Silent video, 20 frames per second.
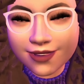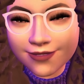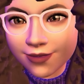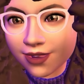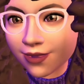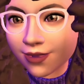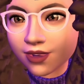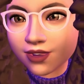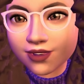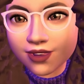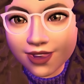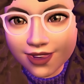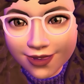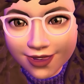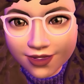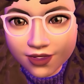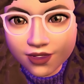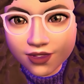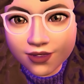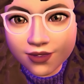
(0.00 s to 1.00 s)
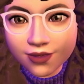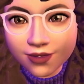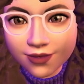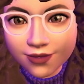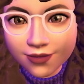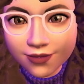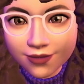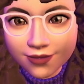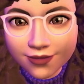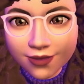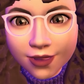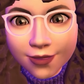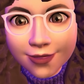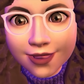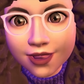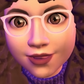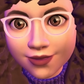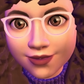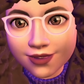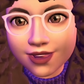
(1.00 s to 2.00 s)
Maybe I'll try and like do the
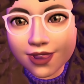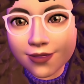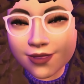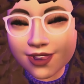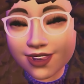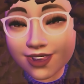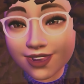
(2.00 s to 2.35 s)
pictures side by